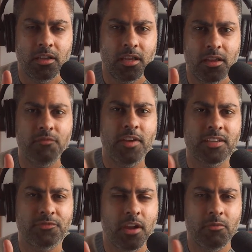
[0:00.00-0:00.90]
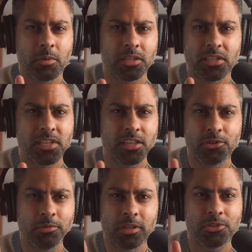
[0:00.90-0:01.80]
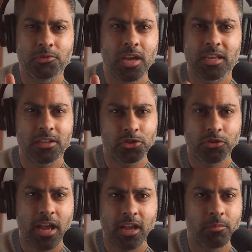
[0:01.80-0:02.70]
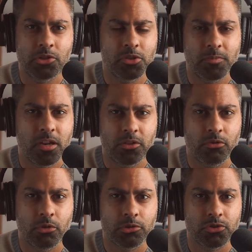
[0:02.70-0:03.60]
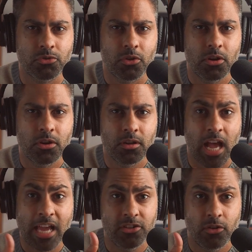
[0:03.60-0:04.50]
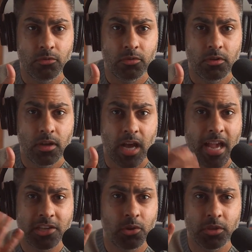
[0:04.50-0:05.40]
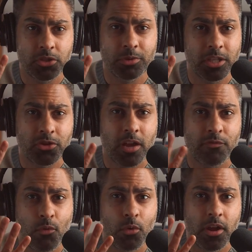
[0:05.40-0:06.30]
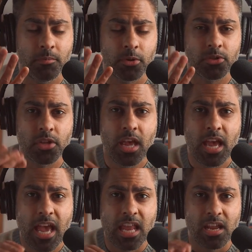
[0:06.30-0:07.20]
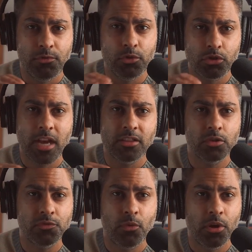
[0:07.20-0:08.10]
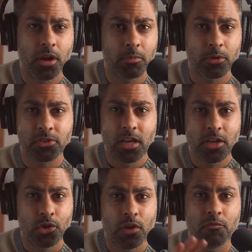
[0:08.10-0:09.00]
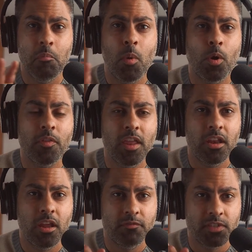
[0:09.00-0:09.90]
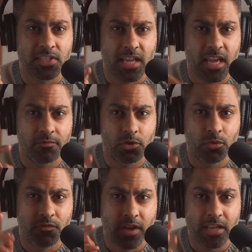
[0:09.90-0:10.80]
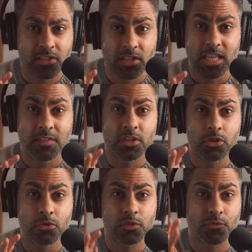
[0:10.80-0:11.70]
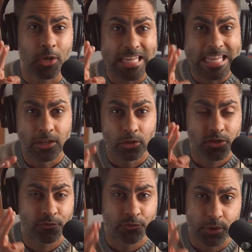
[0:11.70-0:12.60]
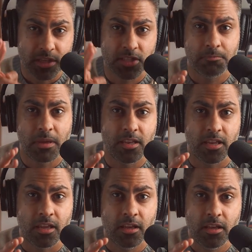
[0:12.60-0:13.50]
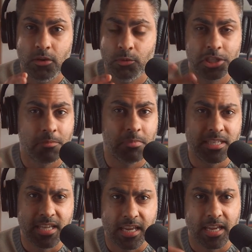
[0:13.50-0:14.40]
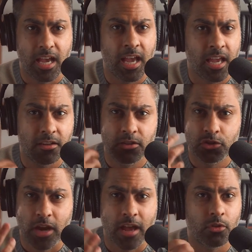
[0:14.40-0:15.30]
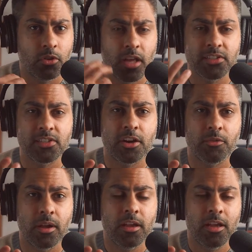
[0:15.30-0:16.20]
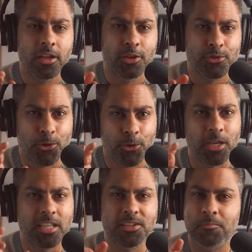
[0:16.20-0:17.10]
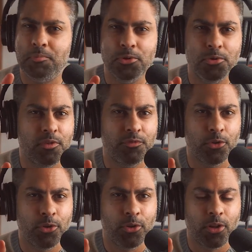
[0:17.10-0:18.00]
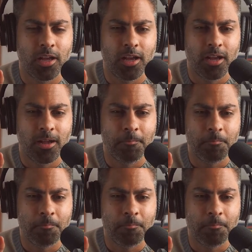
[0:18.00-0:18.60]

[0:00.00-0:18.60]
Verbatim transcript: In fact, for everybody listening, you really do not need to track how much you spend at the grocery store. I don't. I actually only really track four numbers. And if you track those four numbers, you have more than enough to save, to invest, to even use for guilt-free spending, which can be date night, travel, etc. So it's a beautiful um,